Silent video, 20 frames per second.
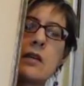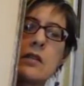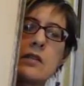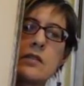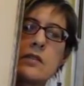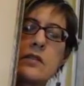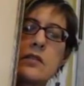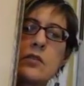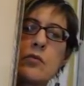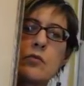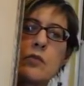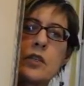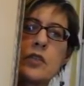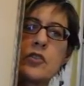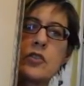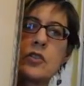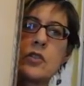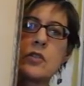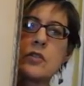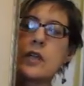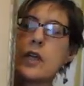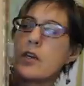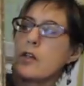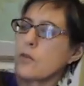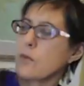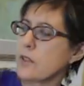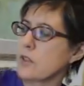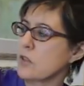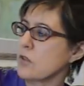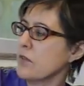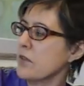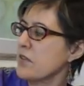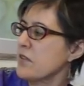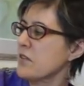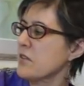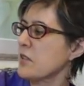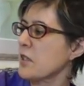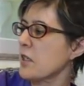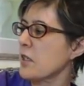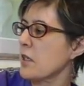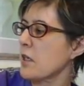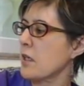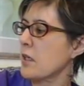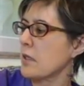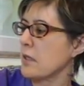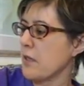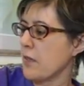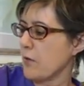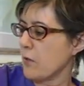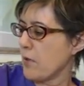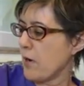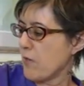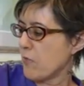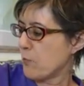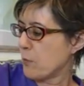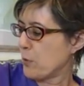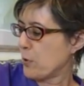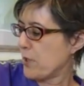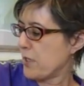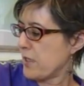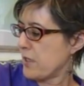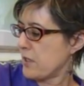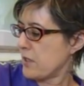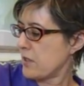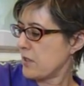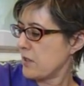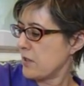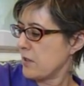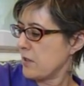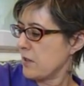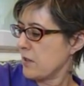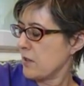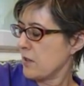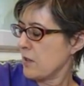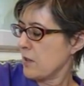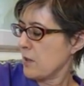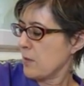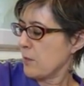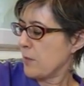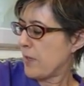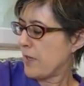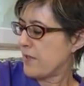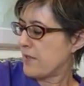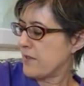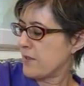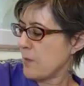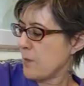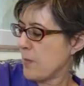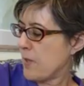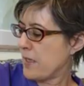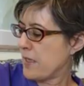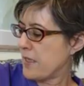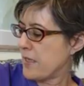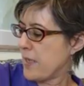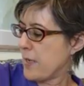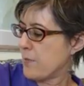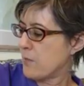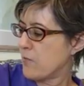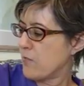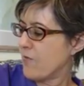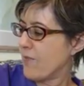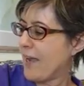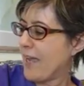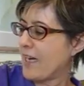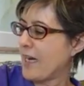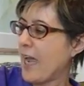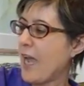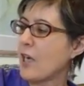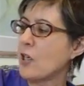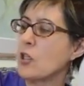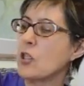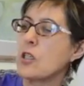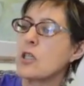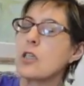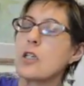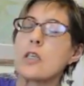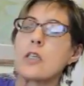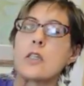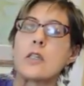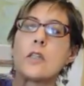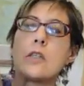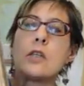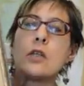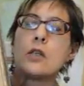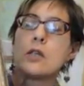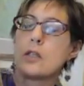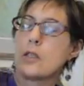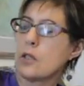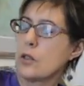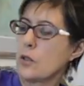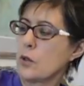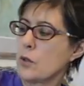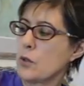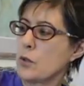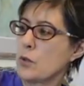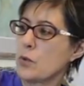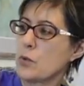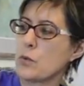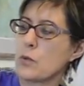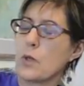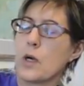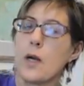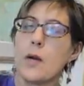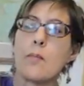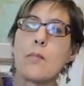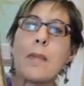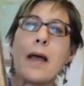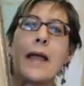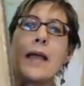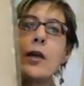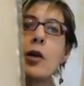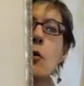It's an original, not an original. This is a, a lithograph print by somebody named Van Acker, who may